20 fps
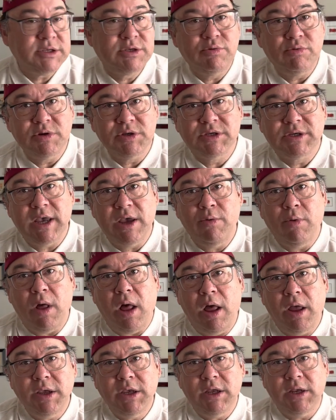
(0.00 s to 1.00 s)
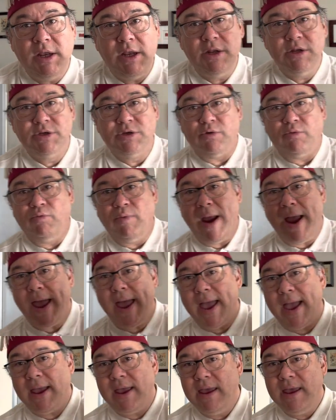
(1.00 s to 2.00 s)
who will say, well, all you need is a
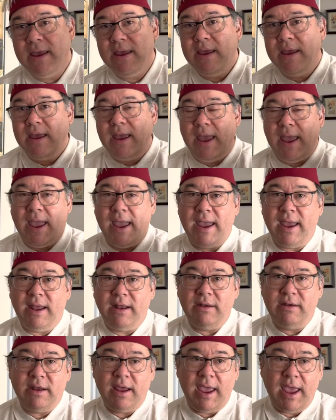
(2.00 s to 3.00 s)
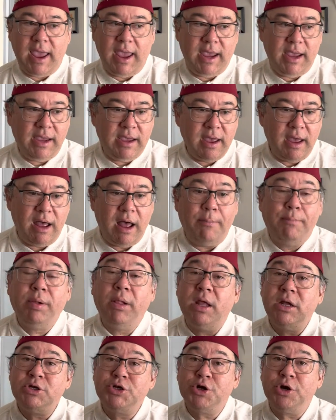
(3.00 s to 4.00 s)
rag and a, uh, a
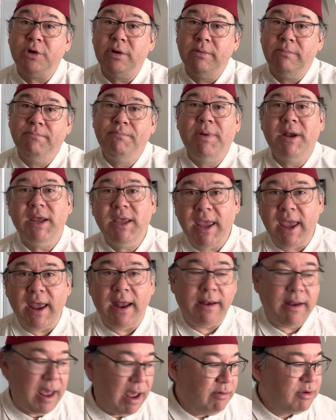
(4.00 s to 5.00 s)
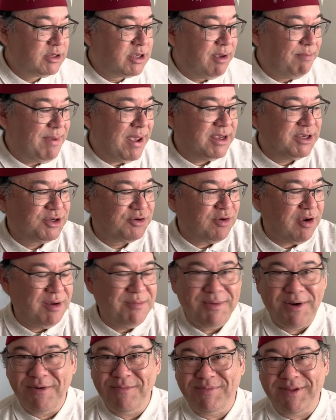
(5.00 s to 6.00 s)
plunger. But again, I was a bass
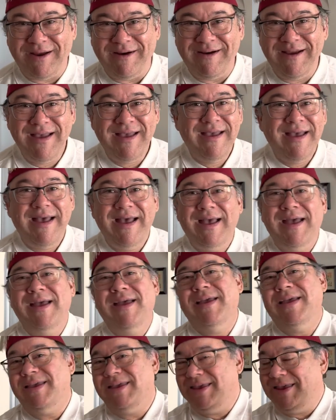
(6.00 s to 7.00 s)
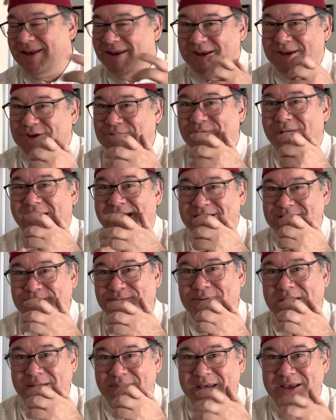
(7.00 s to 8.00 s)
trombone player. You need two hands to
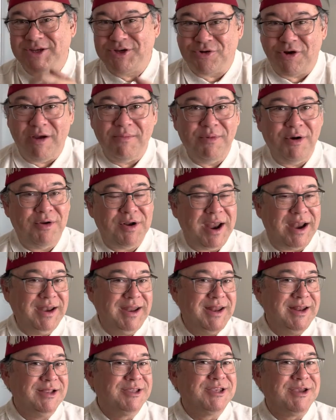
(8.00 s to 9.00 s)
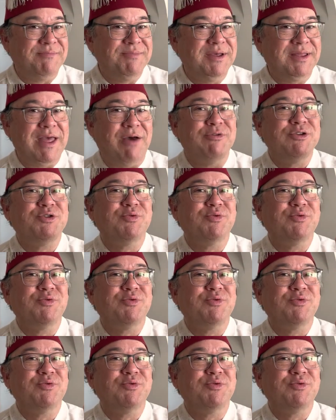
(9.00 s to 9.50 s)
play bass trombone. I needed something that was